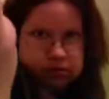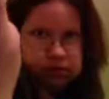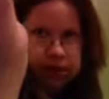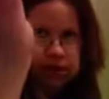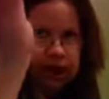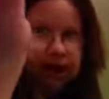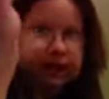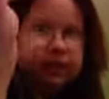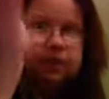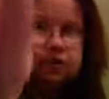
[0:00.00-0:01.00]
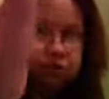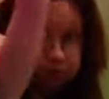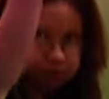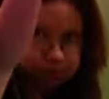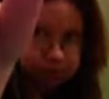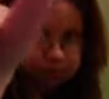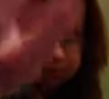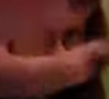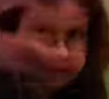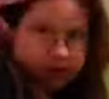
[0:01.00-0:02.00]
This lighting is horrible,
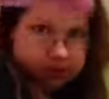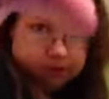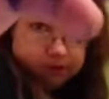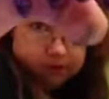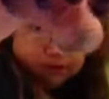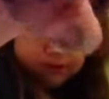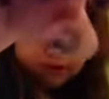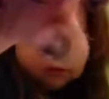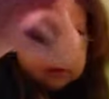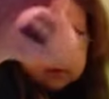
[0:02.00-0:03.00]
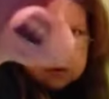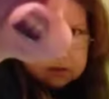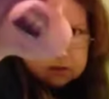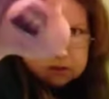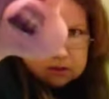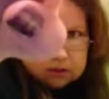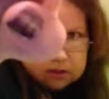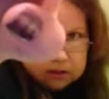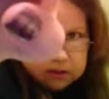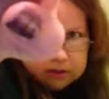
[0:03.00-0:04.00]
so sorry about that.
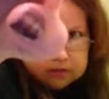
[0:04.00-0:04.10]
There.